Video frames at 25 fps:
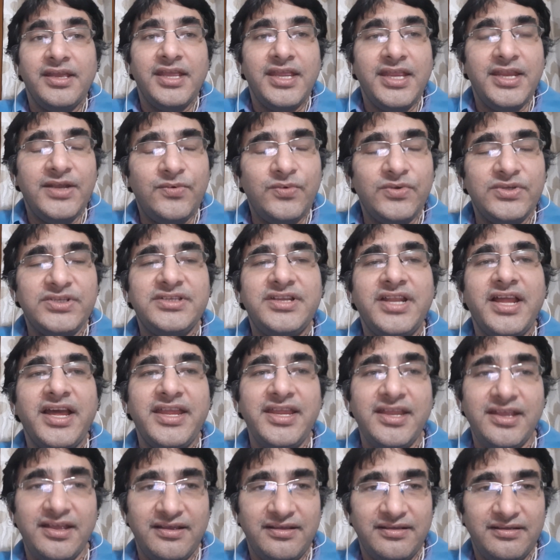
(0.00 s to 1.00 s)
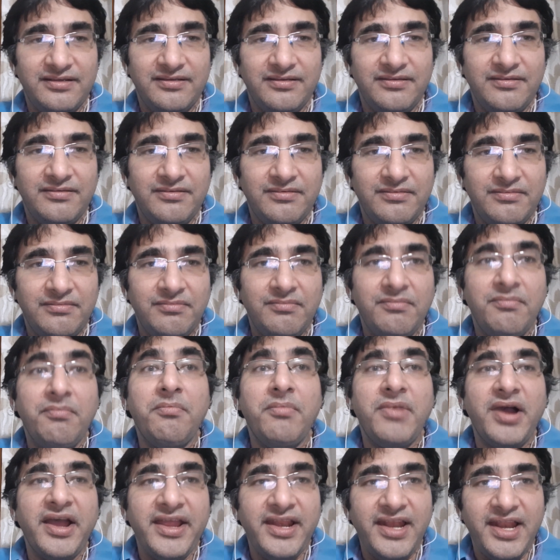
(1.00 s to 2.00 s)
It was like
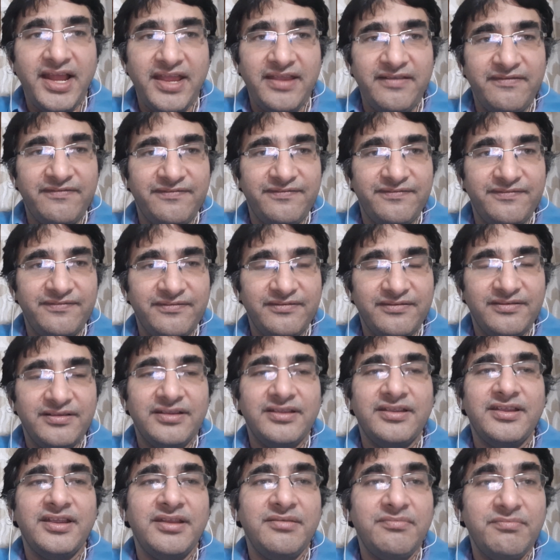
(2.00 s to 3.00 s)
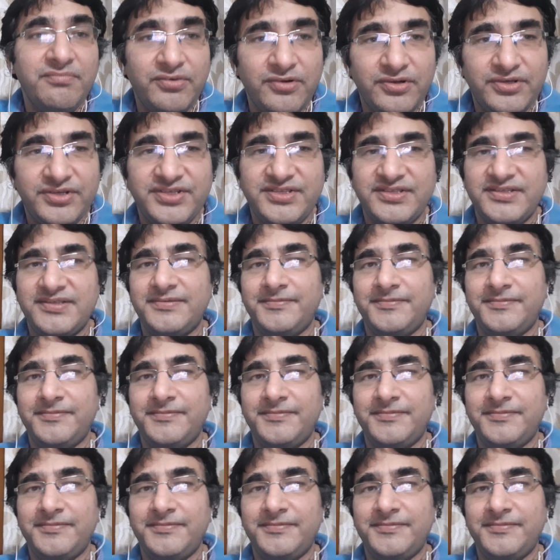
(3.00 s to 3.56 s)
my life in books.